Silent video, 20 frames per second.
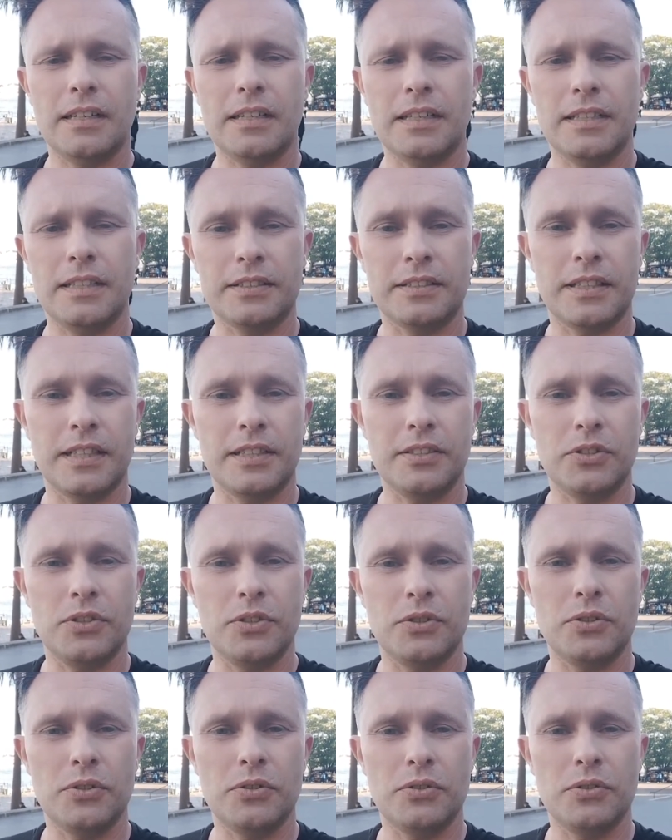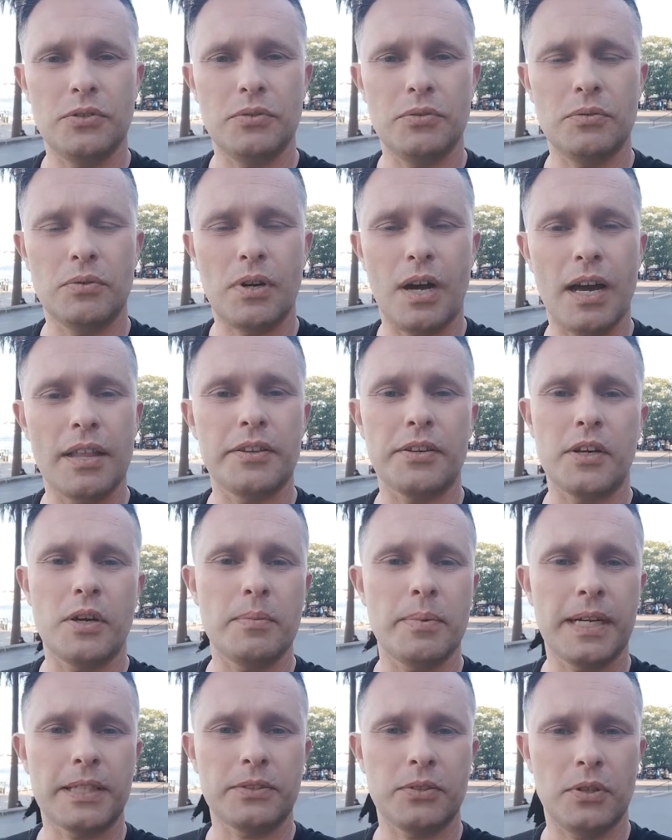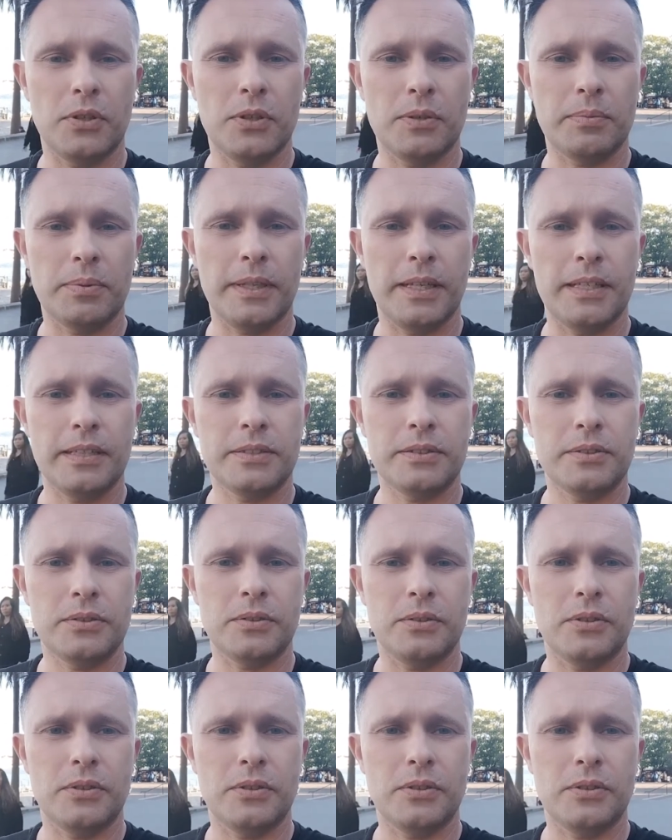is that you either go back to her place